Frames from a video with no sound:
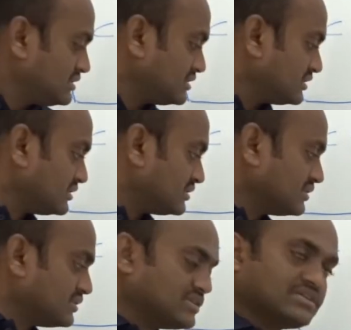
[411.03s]

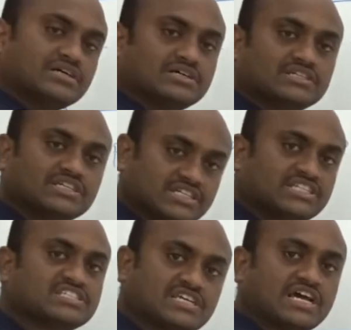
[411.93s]
it
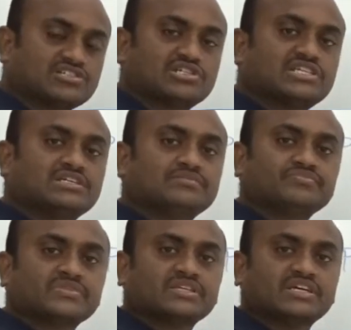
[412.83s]
is actually